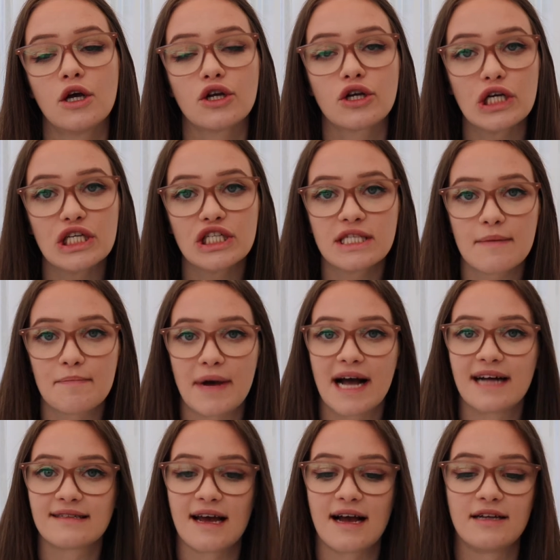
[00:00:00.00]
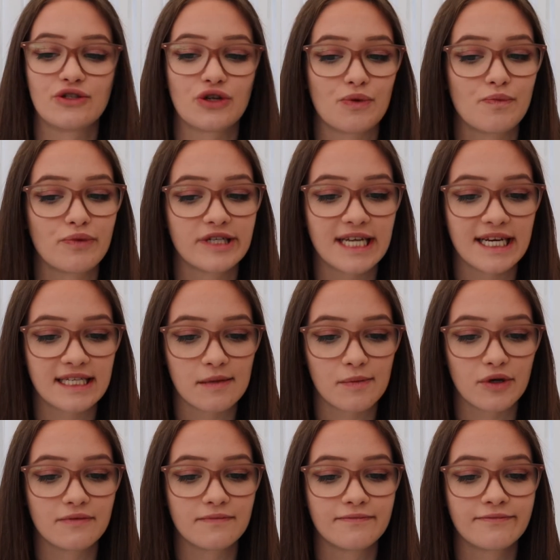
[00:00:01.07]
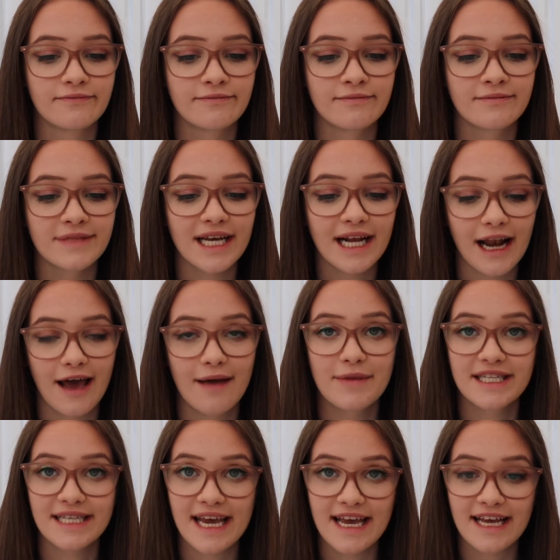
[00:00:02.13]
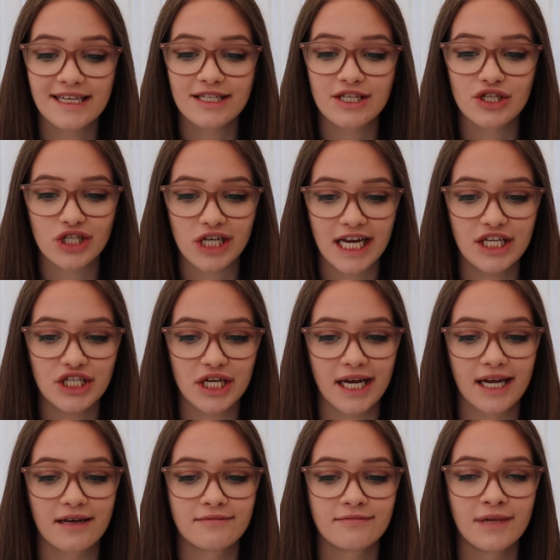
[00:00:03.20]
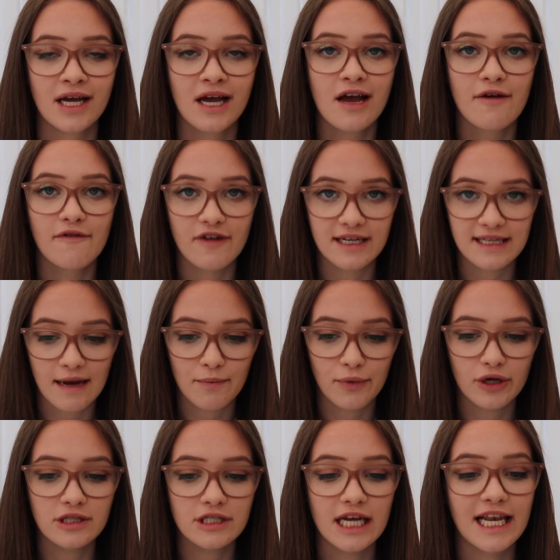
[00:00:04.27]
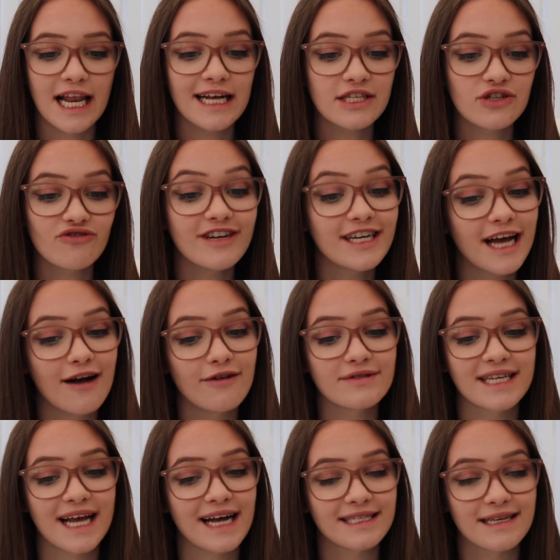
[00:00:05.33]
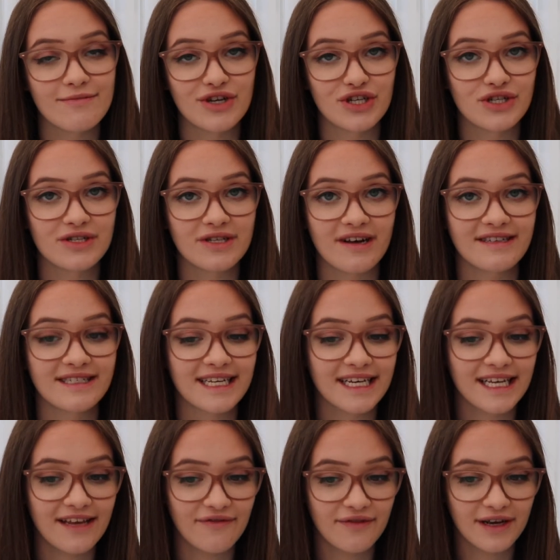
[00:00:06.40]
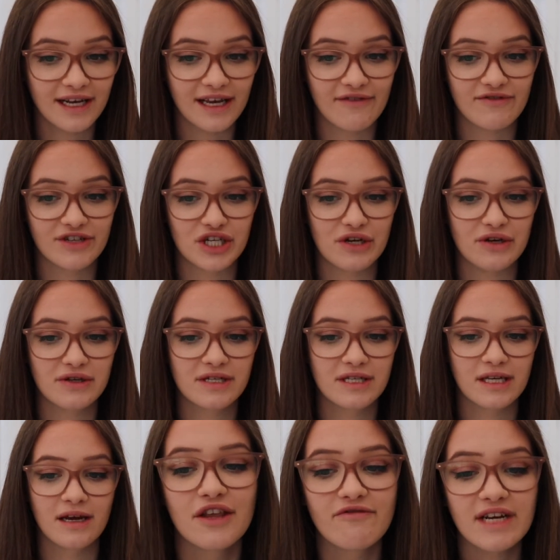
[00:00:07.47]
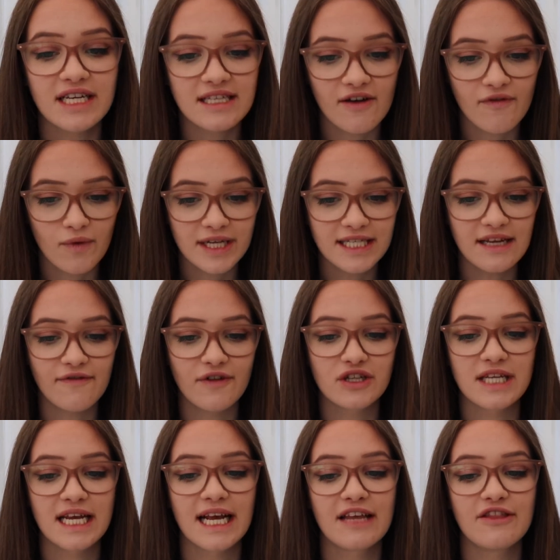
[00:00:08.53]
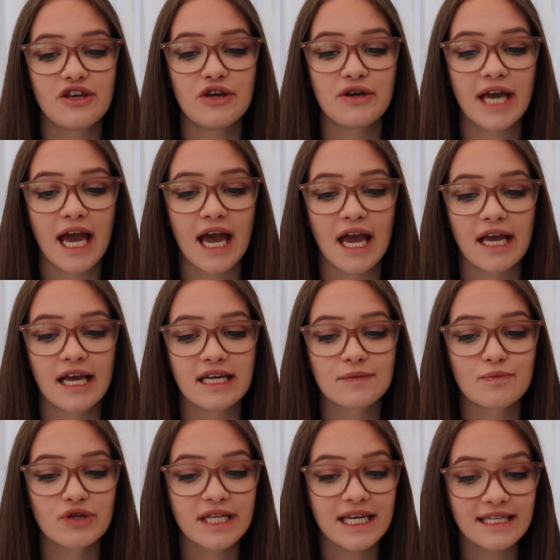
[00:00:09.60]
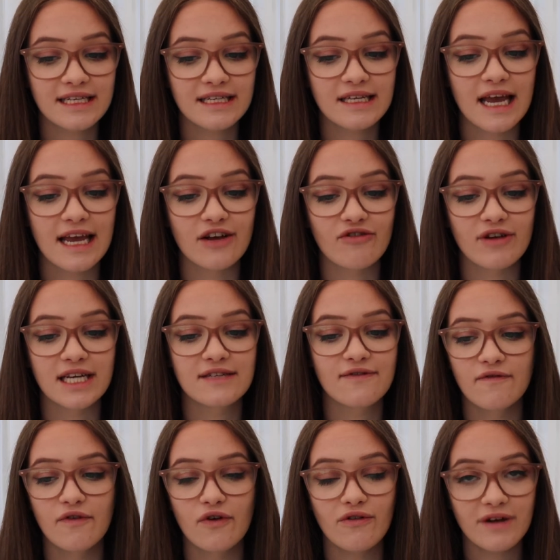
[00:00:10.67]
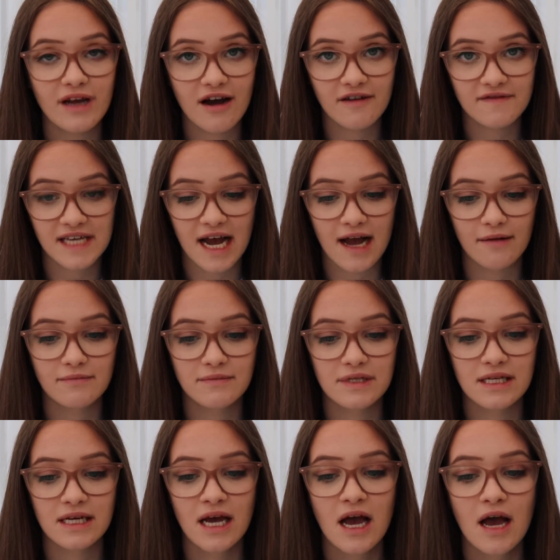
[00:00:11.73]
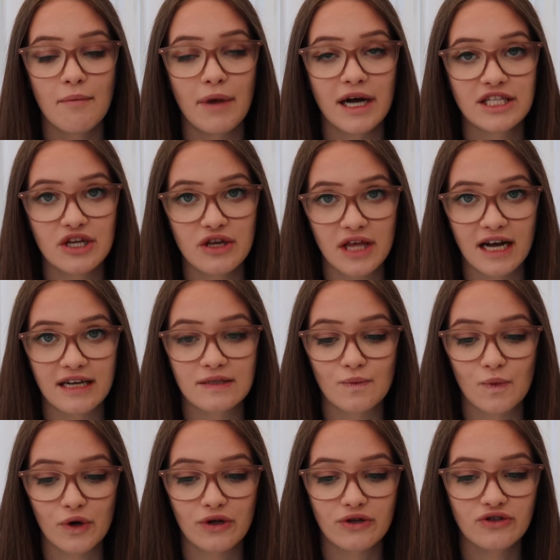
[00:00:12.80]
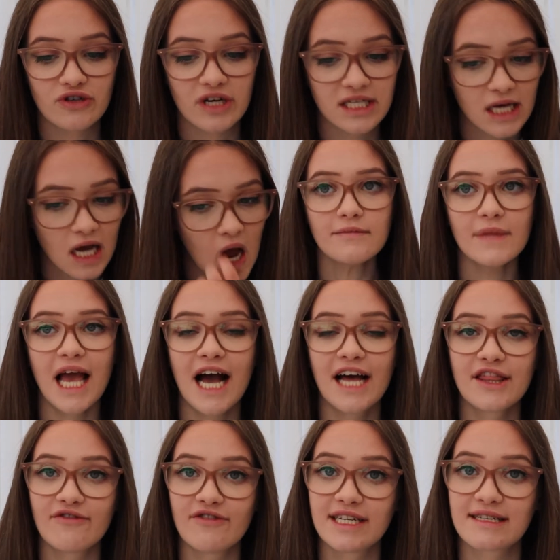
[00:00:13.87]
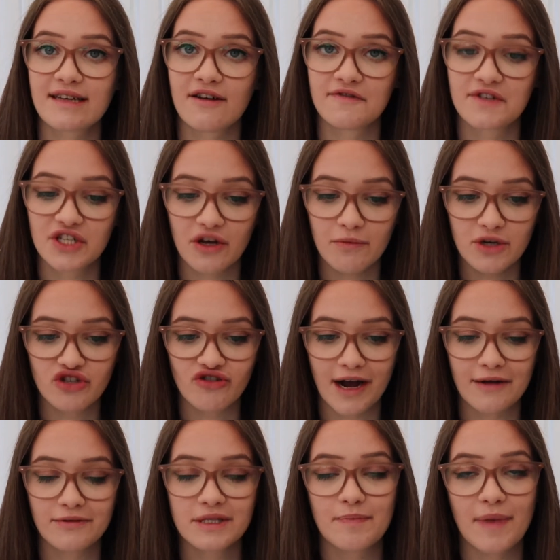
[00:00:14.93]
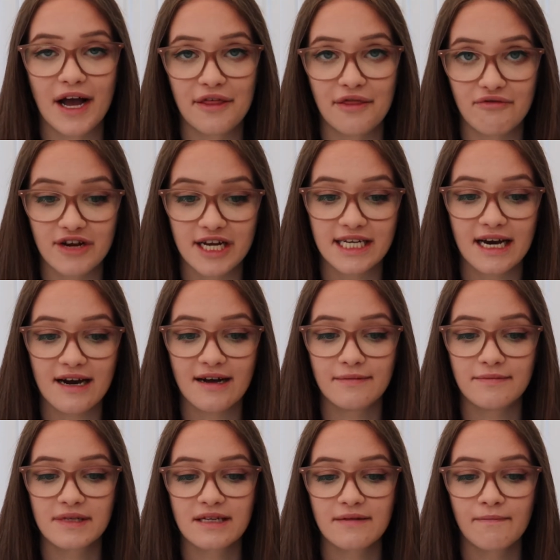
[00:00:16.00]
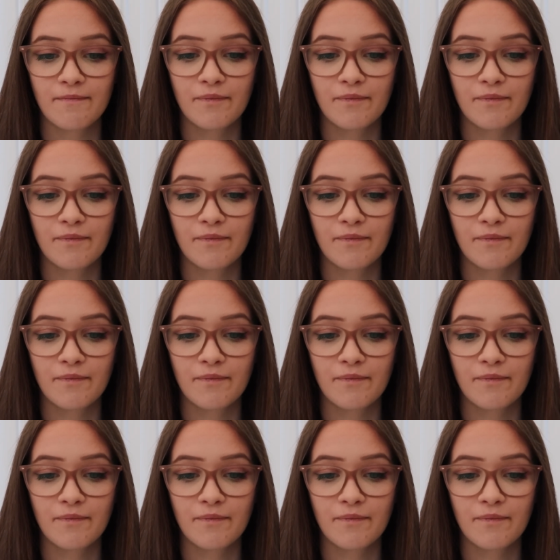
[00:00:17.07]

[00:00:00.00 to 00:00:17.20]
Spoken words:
Good, bad and unpredictable. The climate is changing. For example, unless greenhouse gas emissions are significantly reduced, the risk of winter flooding in the UK is predicted to increase 4.5 times by 2100, and the risk of summer drought by 3 times.